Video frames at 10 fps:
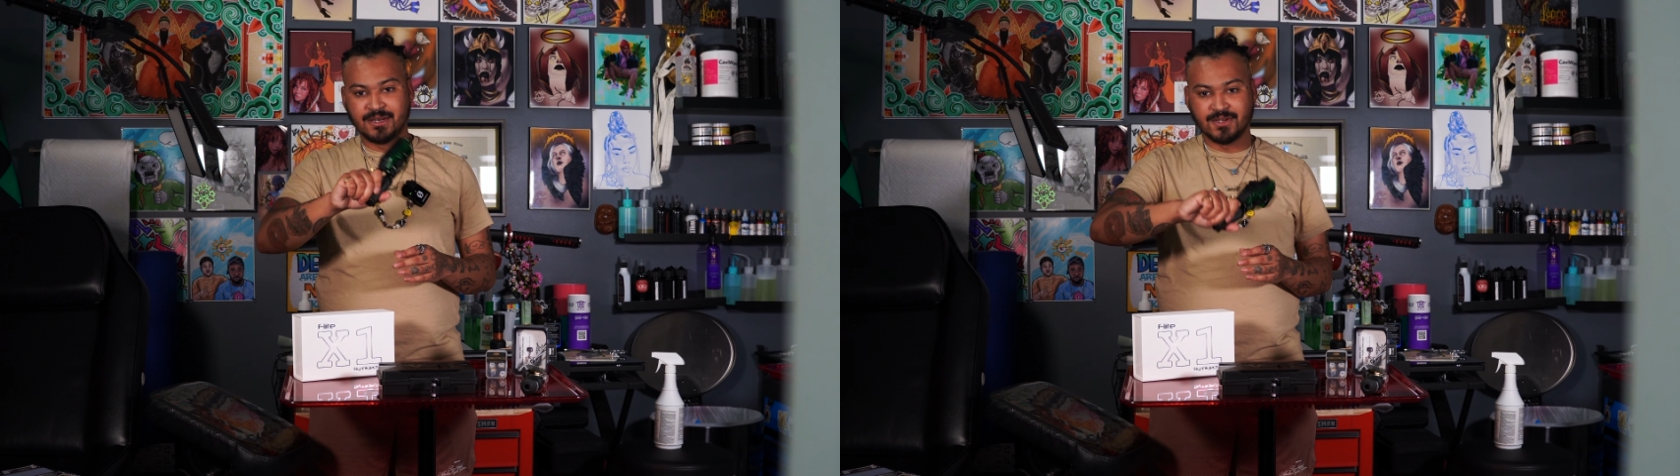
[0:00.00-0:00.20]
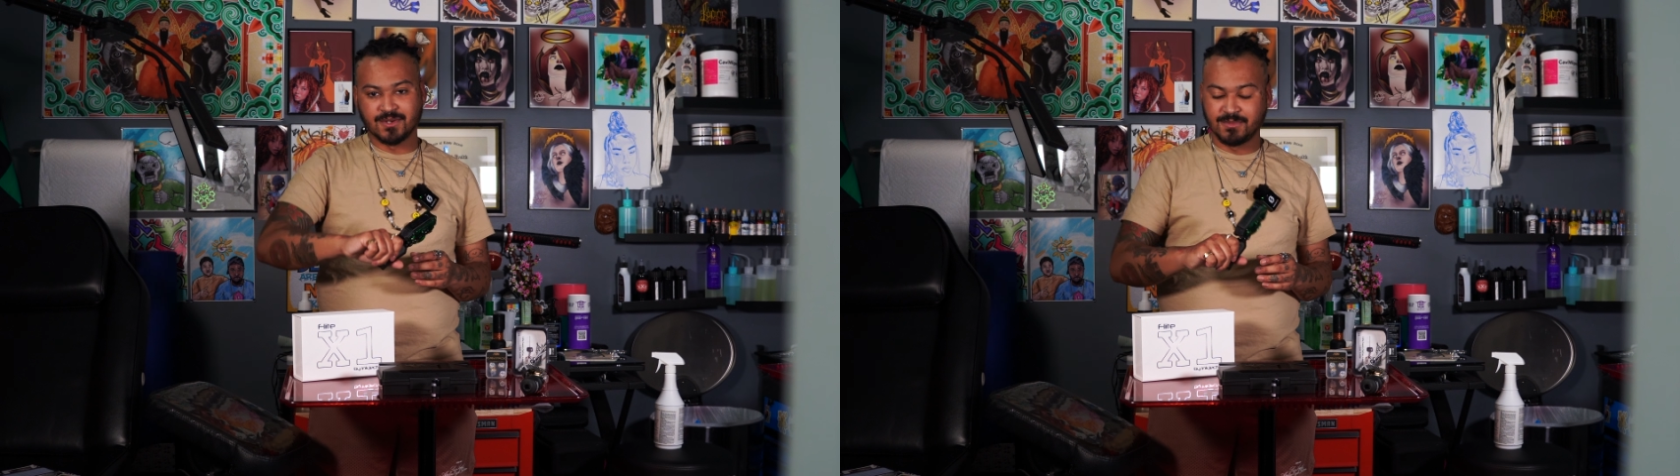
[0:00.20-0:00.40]

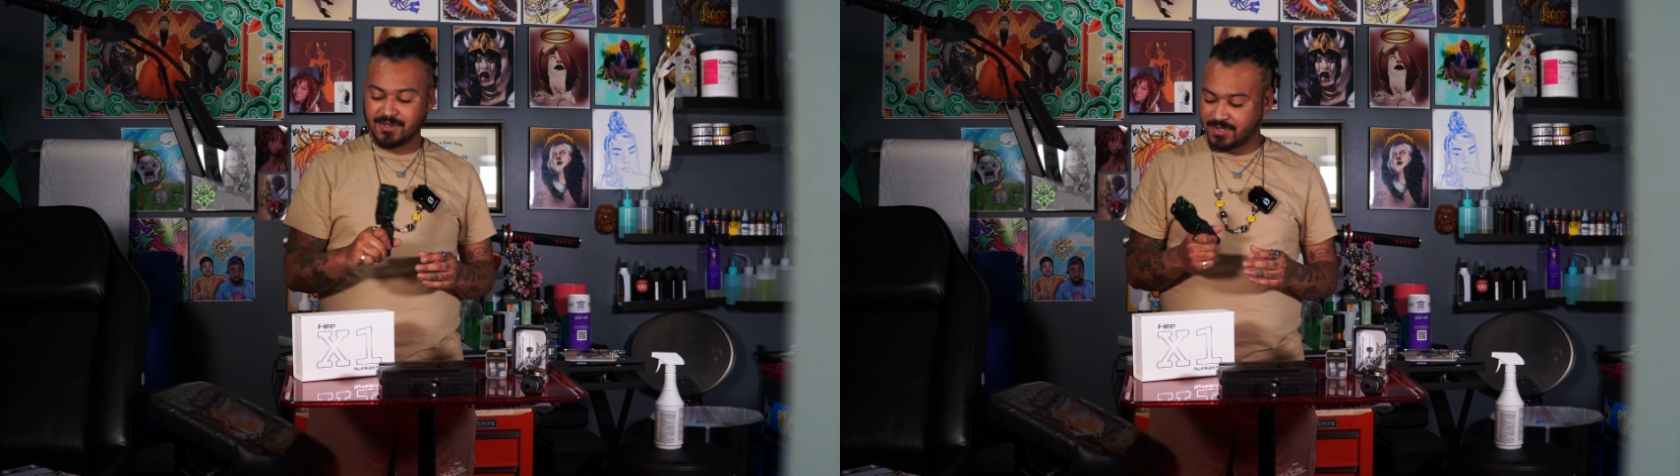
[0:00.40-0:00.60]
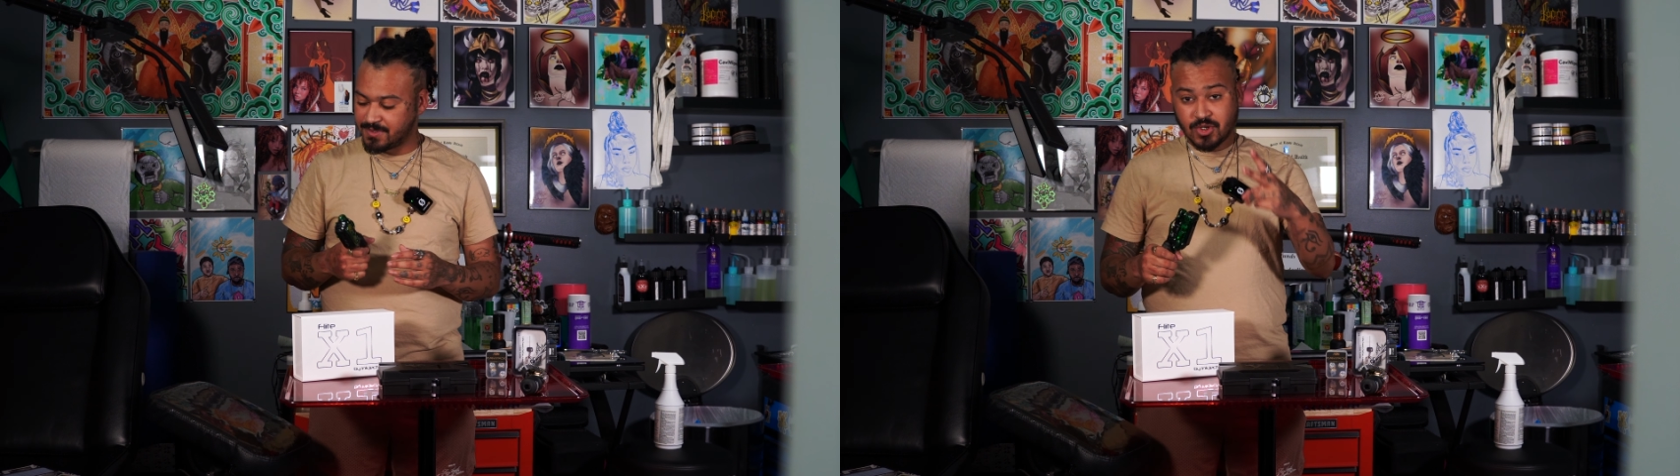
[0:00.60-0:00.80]

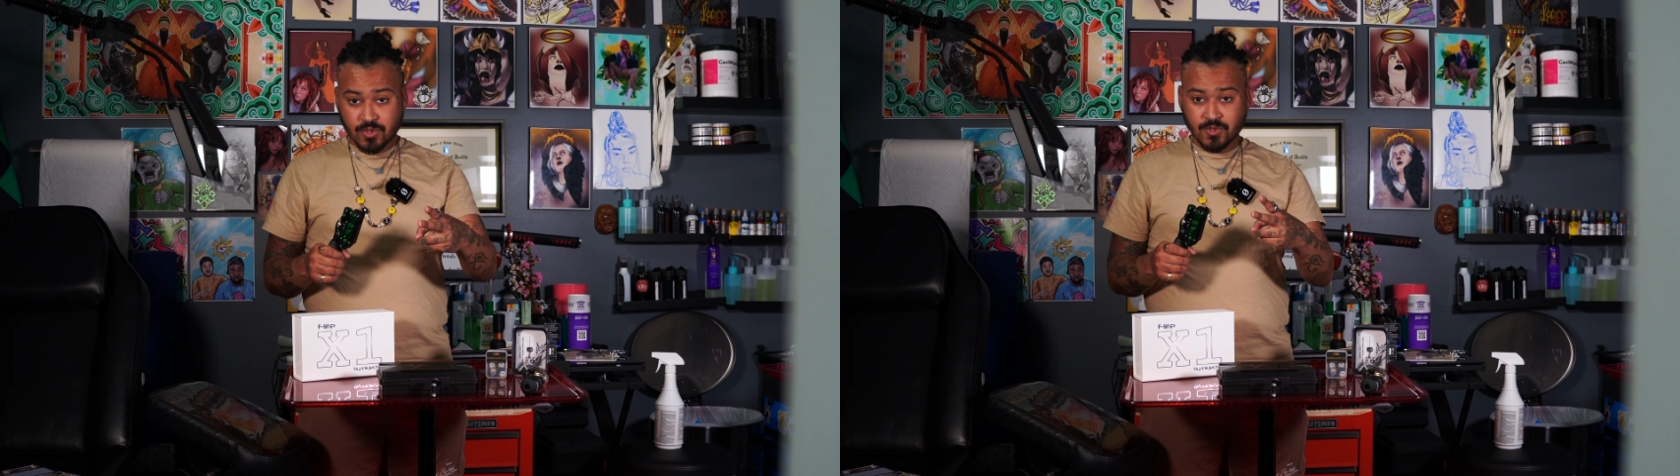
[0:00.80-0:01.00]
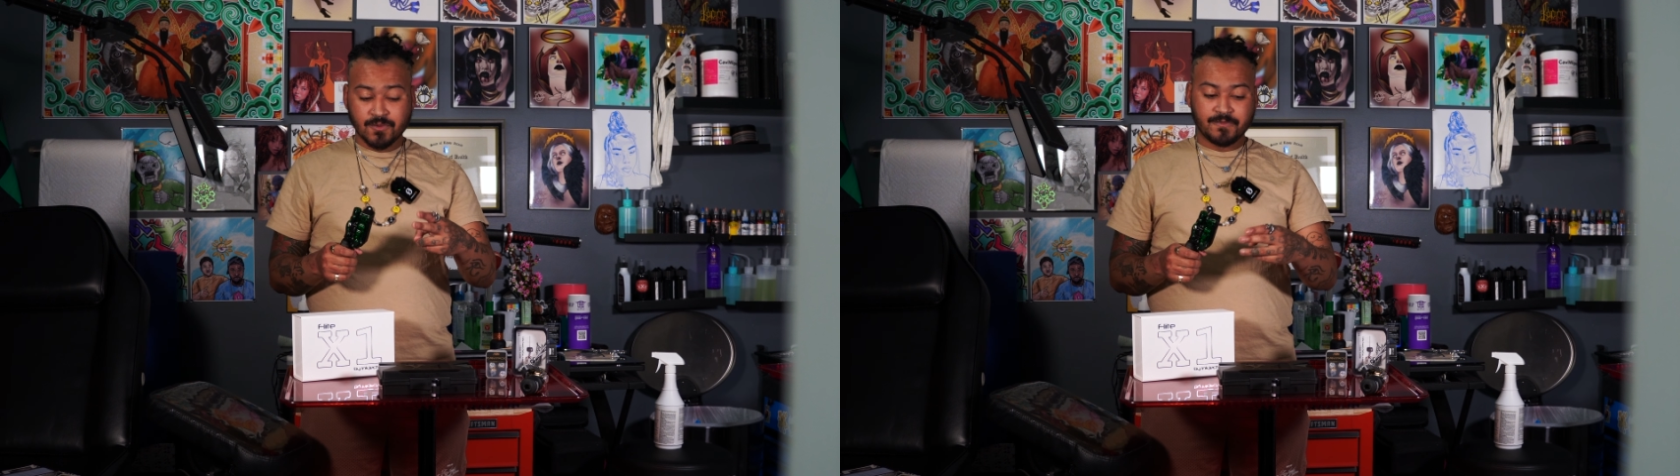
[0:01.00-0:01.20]
distribution.
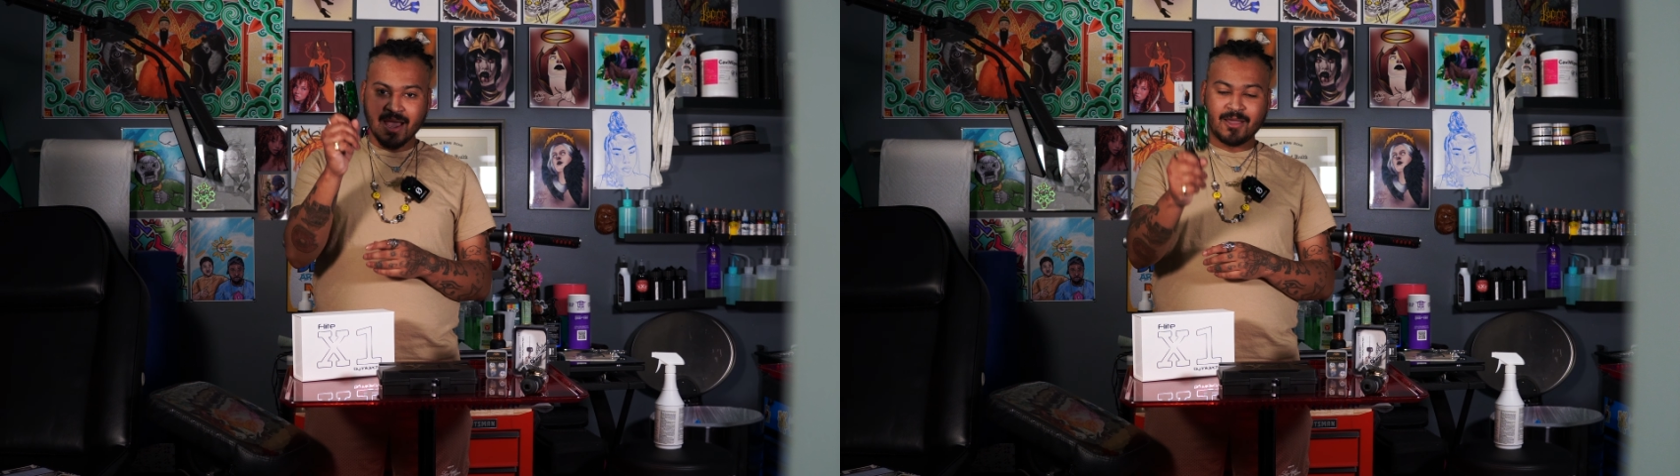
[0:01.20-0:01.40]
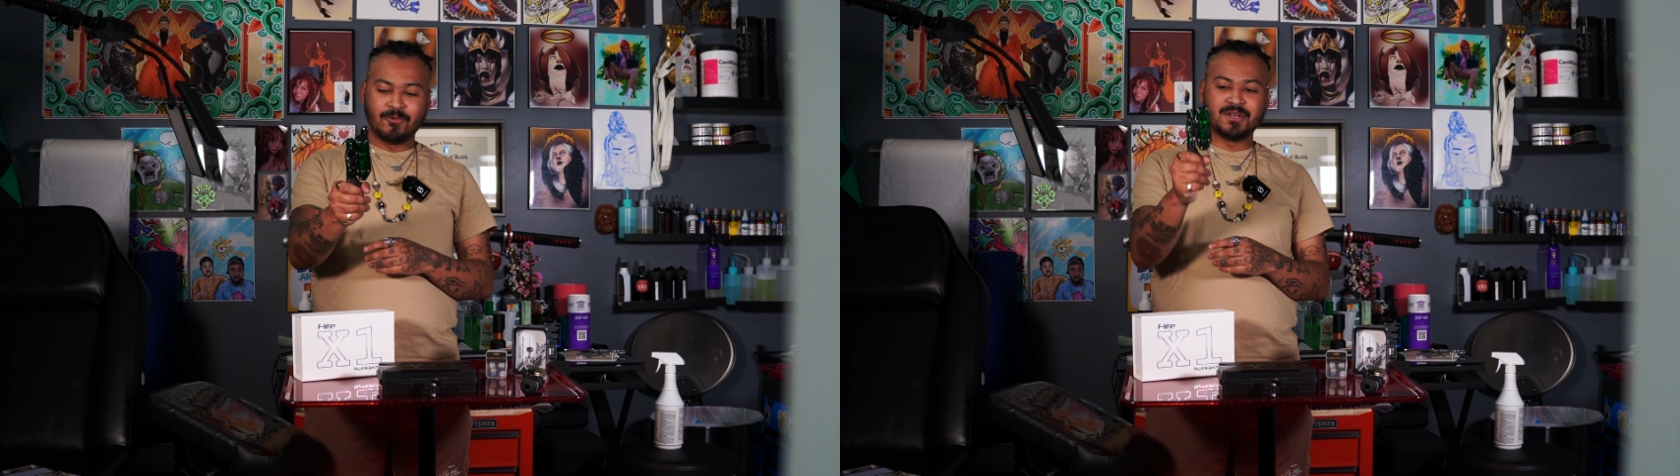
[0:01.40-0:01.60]
2,
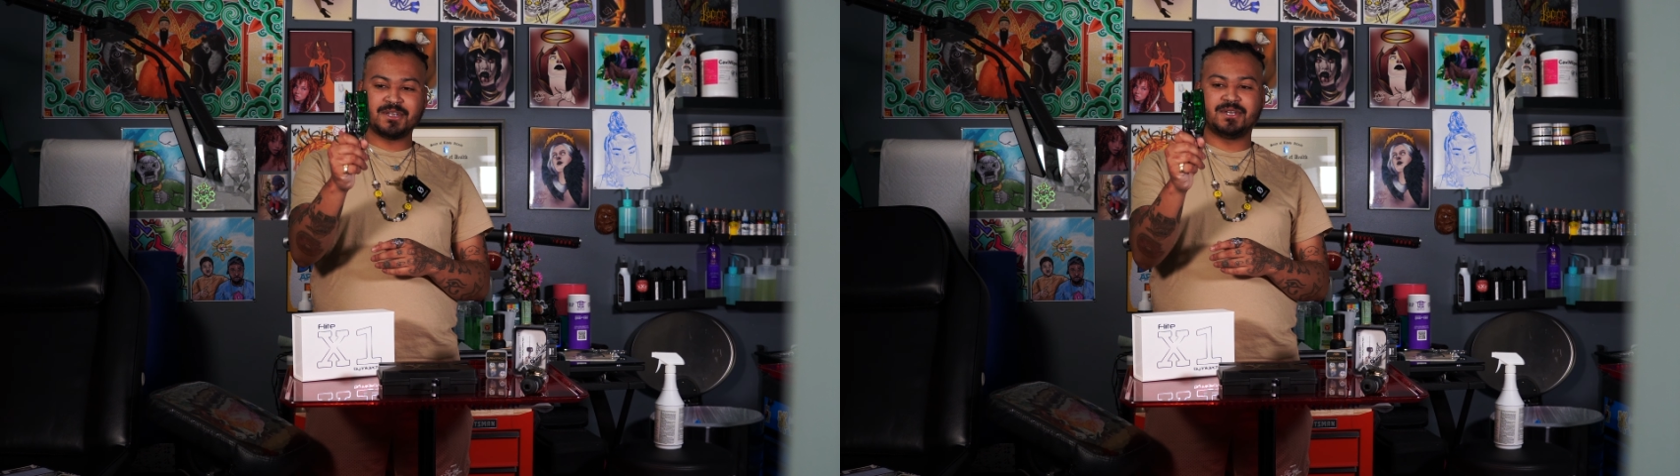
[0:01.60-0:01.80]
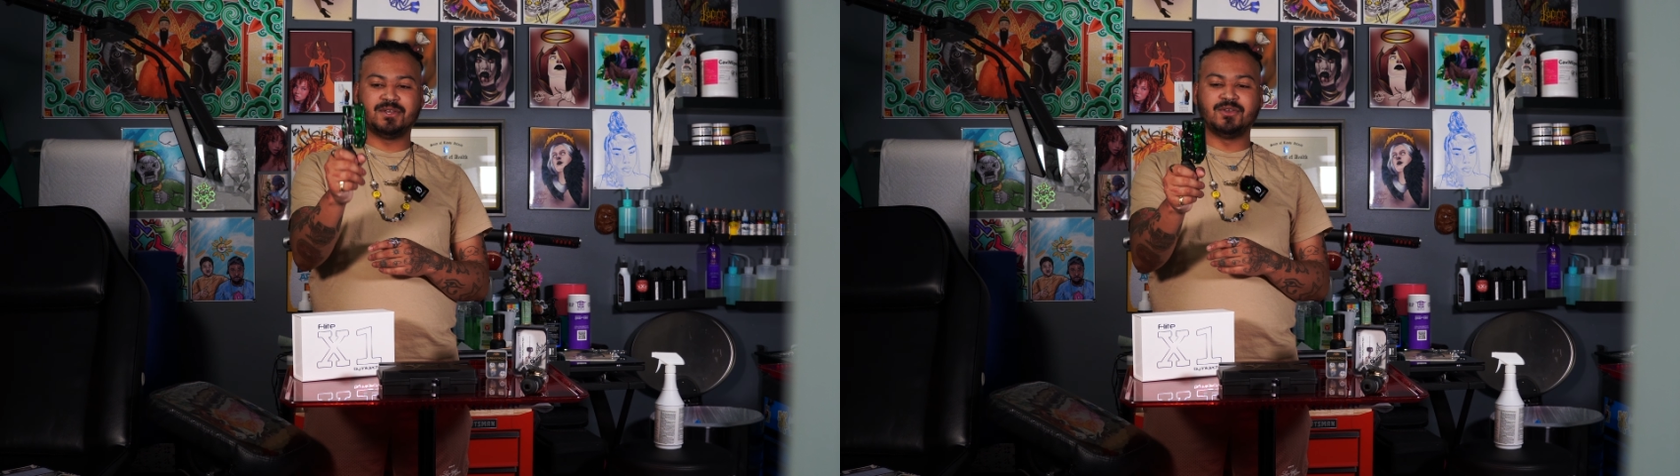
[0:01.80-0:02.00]
I
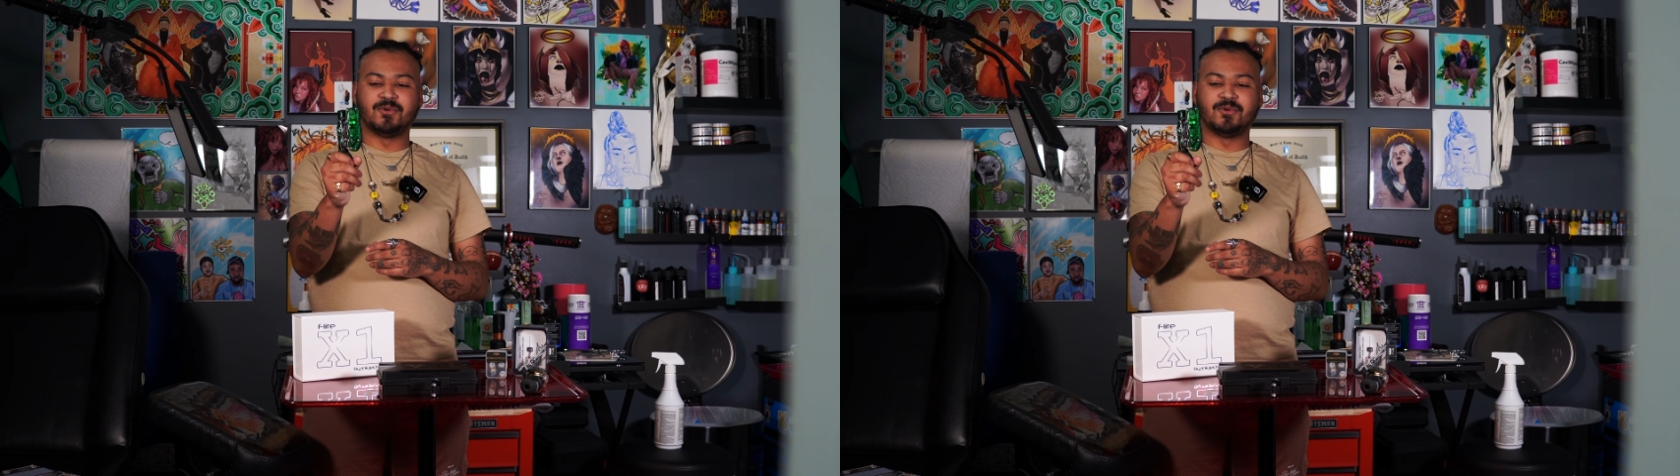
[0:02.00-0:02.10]
wish you